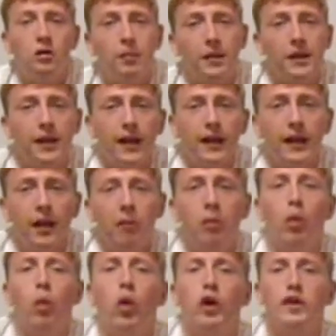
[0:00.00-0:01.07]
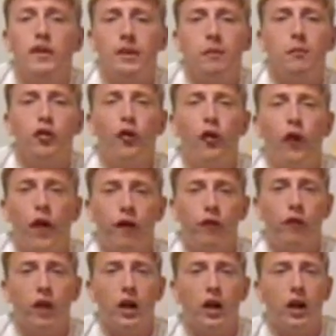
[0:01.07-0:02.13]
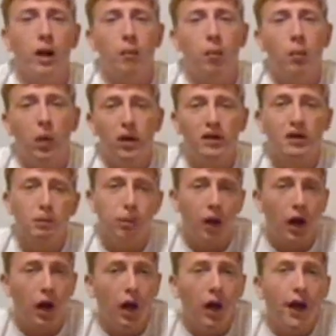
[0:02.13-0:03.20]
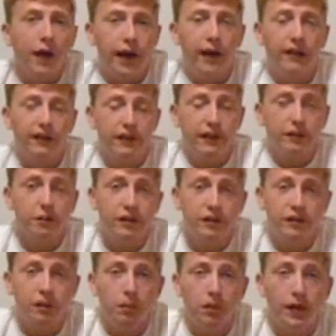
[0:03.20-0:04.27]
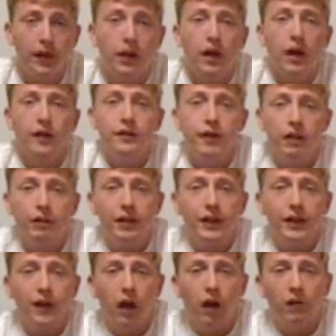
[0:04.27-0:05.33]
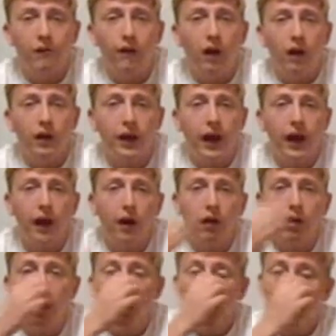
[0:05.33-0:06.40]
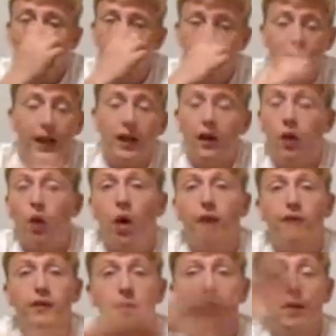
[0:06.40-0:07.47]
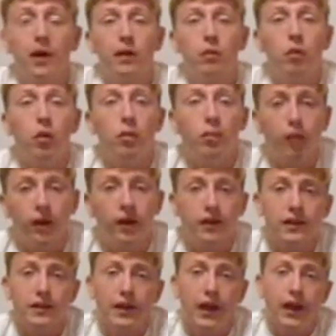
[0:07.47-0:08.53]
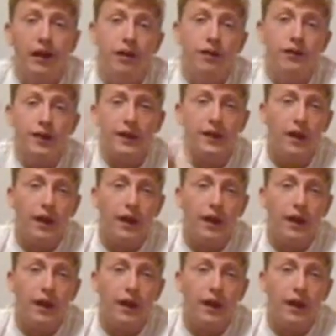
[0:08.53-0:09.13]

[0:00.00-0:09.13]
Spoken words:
to be that number one team to fight for that number one spot and Championship League. They already got Falcao. You know, they're going to go after many more players. And if they